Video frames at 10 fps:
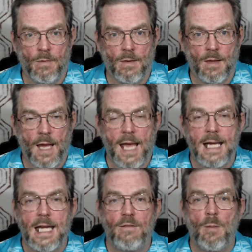And
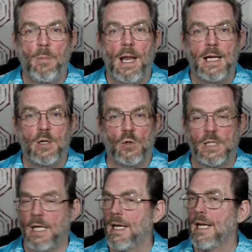even Plato said,
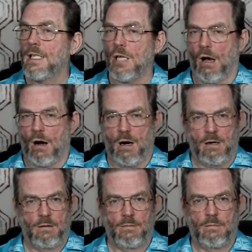it's hard.
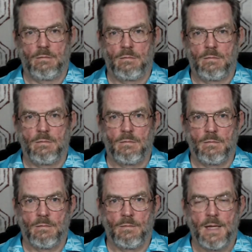
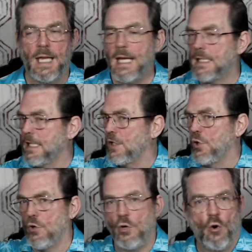It's easier to
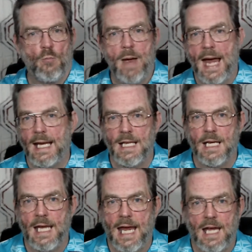go back in the
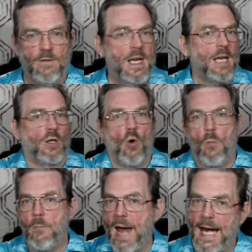cave, go
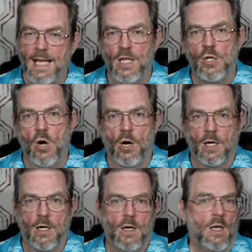back in the dark,
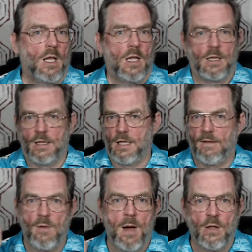live
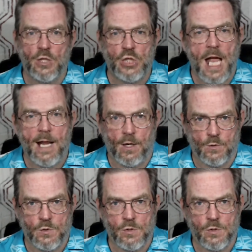among the shadows.